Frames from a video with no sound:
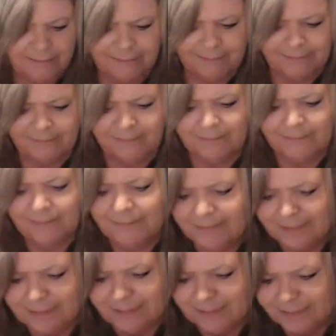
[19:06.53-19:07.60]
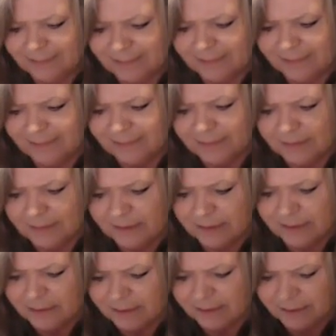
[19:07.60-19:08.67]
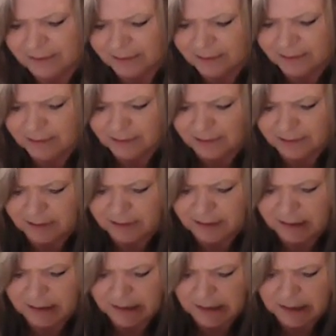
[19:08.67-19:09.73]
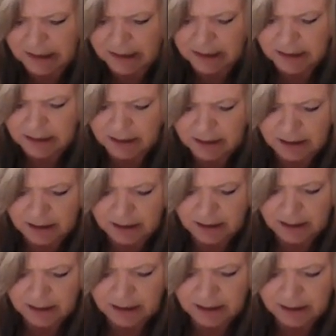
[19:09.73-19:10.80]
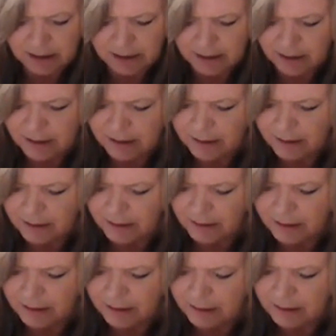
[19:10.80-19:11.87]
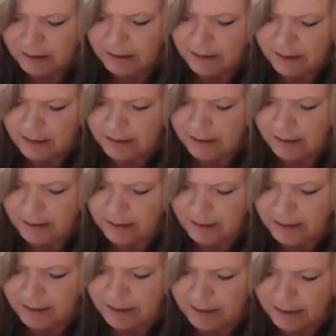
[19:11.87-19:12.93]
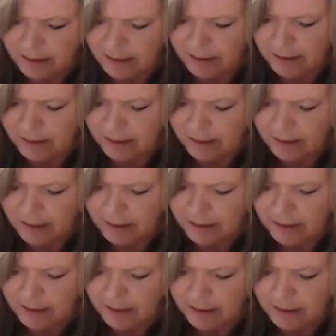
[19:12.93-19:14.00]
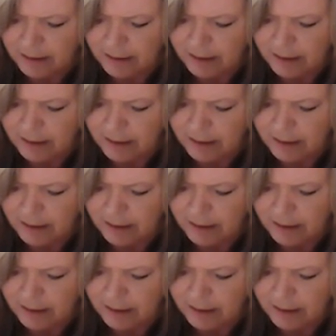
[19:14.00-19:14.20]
(silence)